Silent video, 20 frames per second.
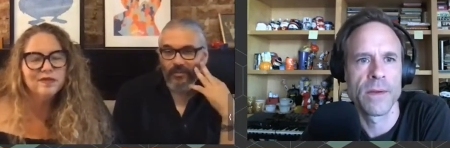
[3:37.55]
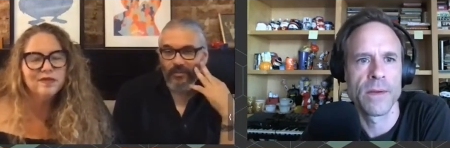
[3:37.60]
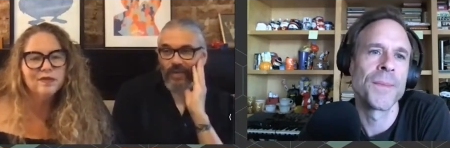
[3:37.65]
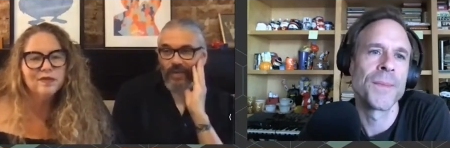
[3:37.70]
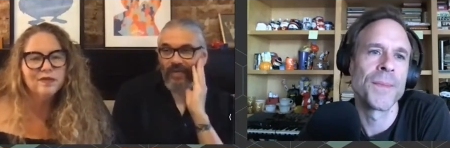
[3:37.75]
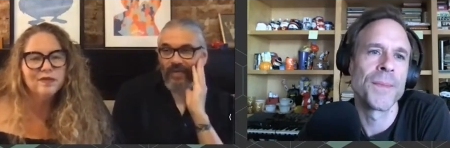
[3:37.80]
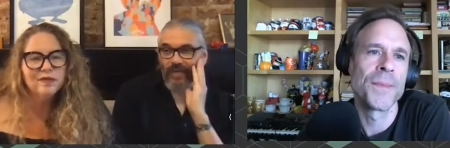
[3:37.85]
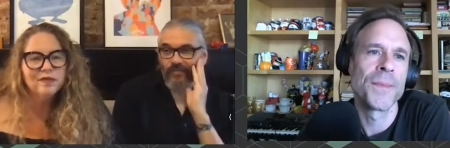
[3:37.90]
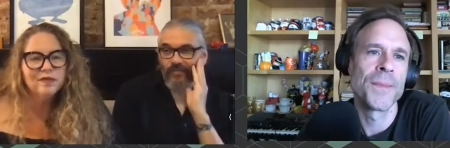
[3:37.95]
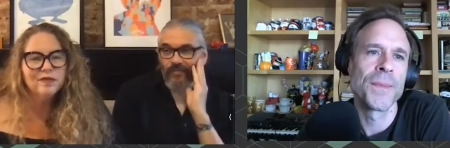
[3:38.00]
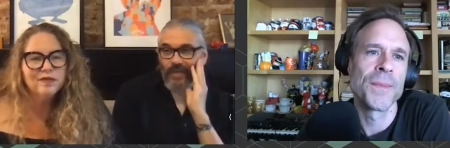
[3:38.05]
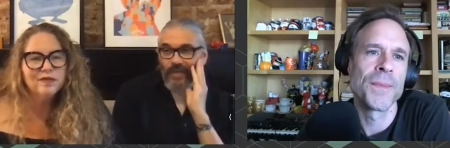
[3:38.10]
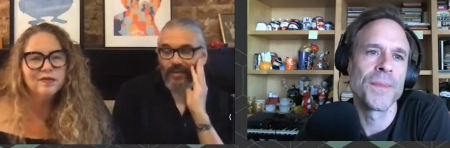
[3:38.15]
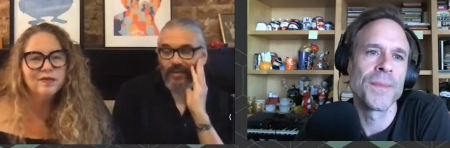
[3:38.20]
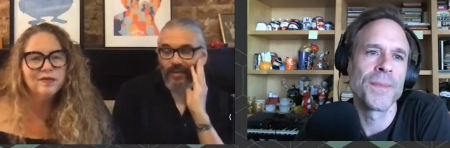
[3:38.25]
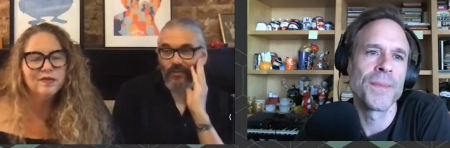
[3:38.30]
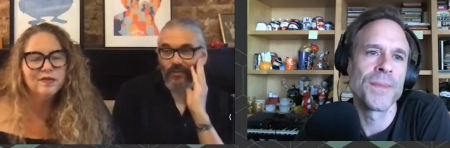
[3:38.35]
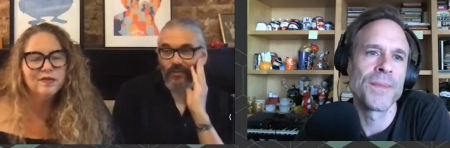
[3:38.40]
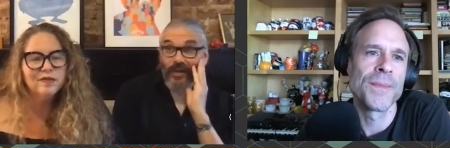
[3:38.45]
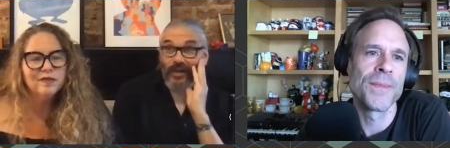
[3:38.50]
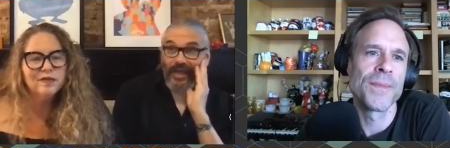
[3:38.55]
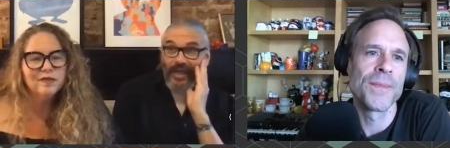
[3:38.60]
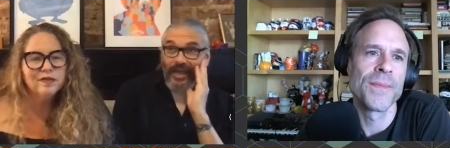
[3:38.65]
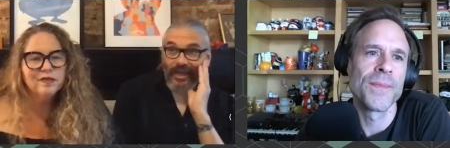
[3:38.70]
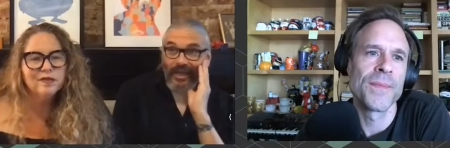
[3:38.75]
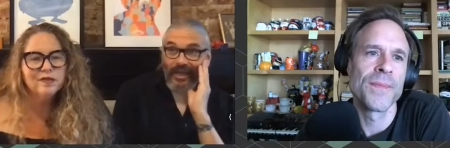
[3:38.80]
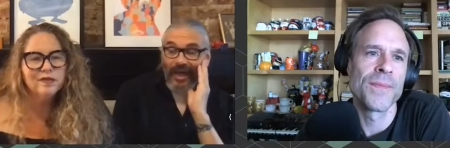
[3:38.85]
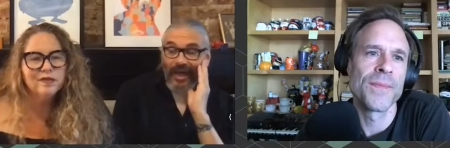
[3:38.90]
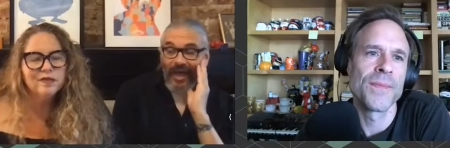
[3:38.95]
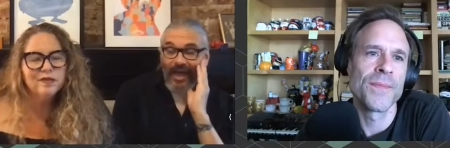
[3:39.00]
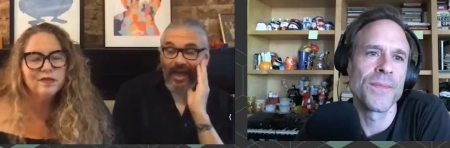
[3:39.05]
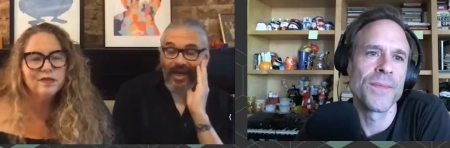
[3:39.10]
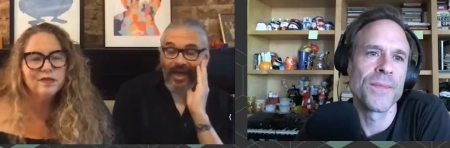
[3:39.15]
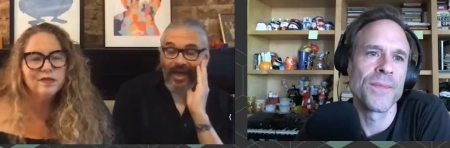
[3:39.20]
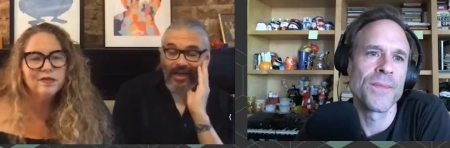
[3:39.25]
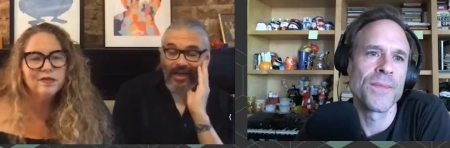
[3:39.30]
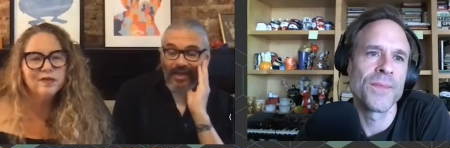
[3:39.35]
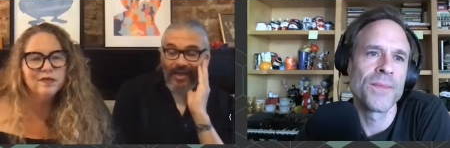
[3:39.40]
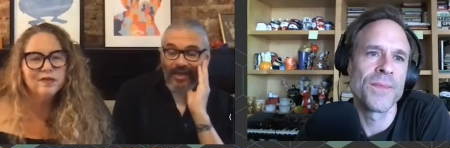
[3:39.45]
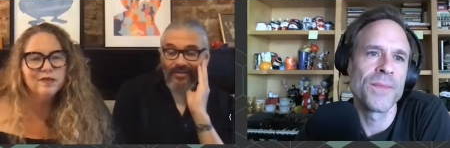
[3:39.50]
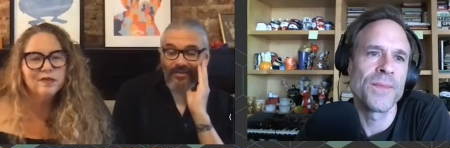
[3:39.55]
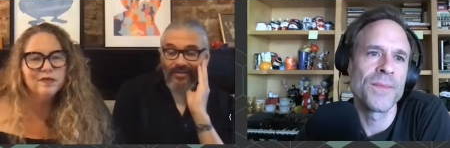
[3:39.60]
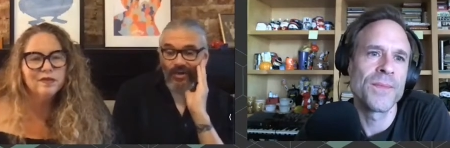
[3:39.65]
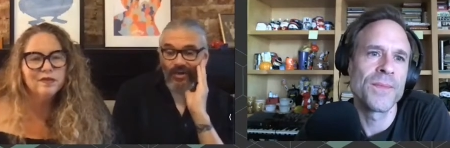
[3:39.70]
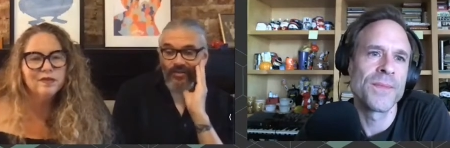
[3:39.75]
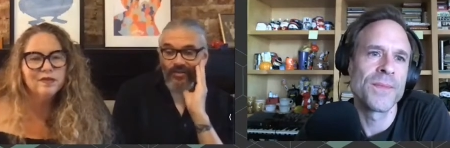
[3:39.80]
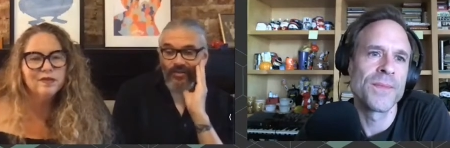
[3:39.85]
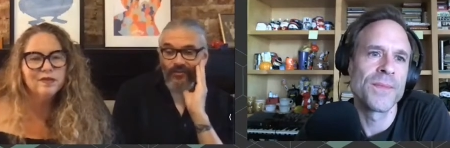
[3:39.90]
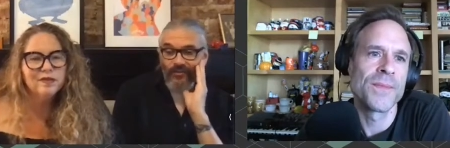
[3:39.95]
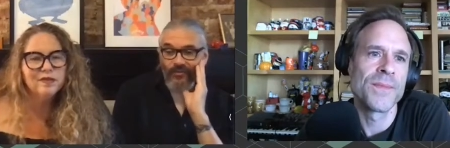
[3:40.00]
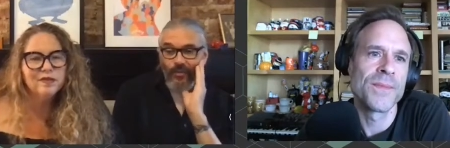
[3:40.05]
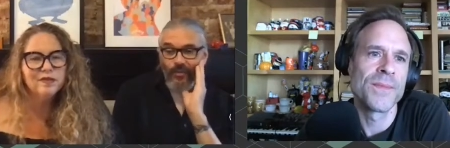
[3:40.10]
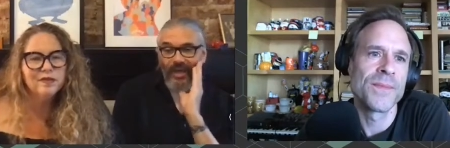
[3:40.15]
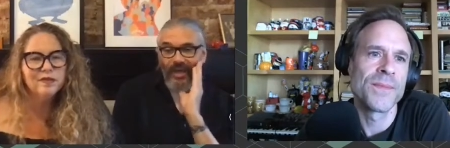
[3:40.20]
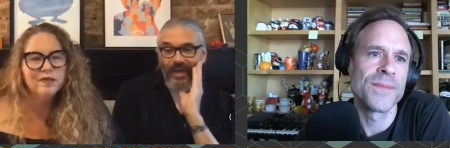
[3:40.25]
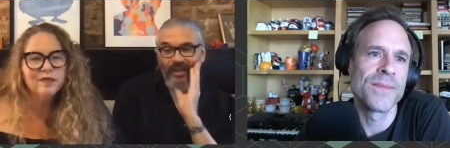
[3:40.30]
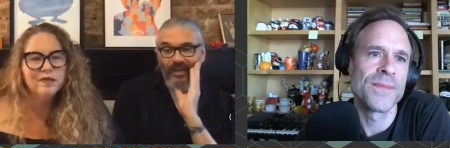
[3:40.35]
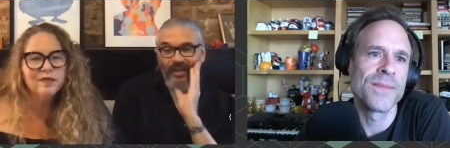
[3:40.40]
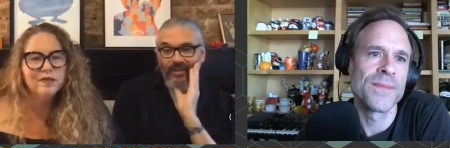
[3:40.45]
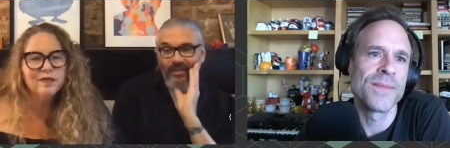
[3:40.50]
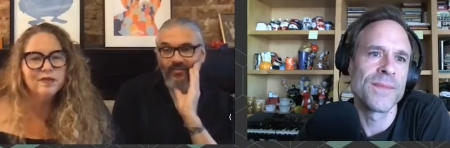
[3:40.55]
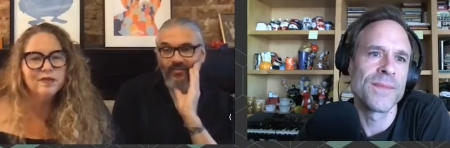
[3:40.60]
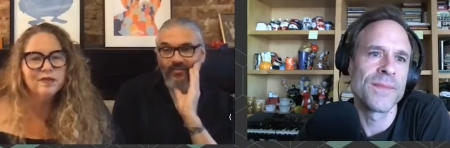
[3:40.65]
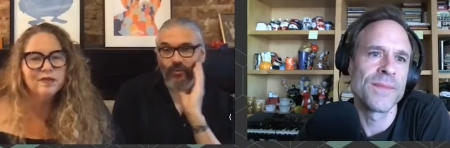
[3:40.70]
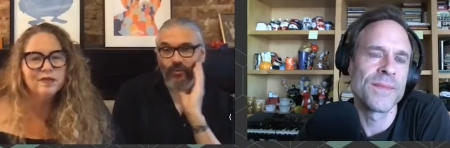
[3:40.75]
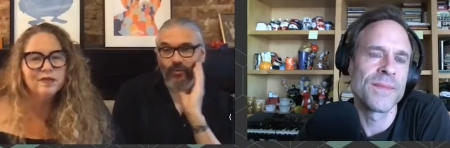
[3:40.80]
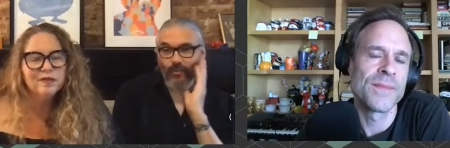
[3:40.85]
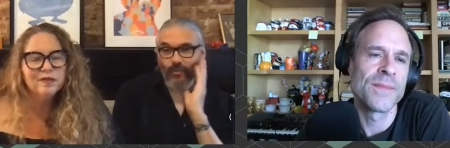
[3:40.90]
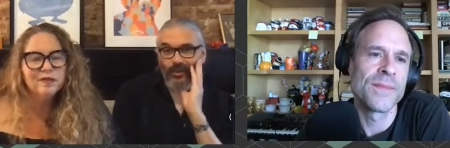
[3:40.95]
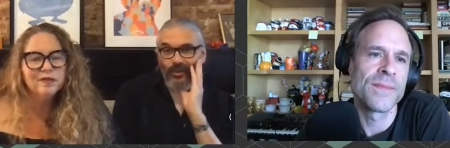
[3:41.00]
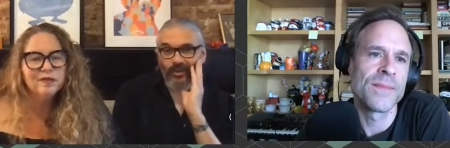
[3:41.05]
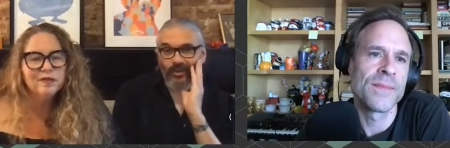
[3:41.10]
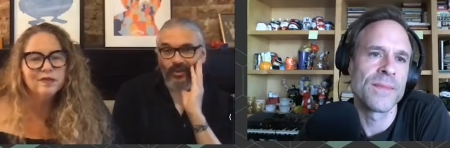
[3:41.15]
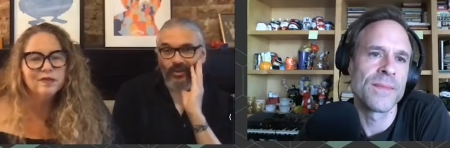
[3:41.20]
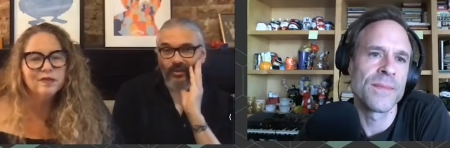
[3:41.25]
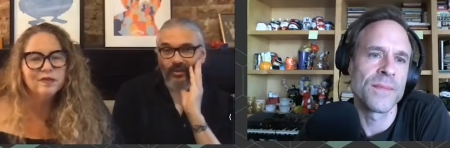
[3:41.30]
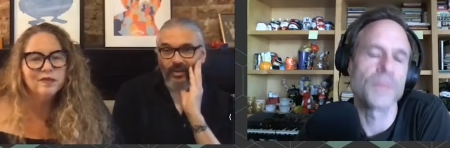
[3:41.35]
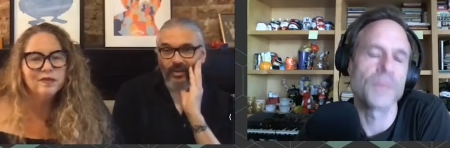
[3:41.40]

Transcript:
Speaker 1: I, when I, I I started formatting it for a book, Okay.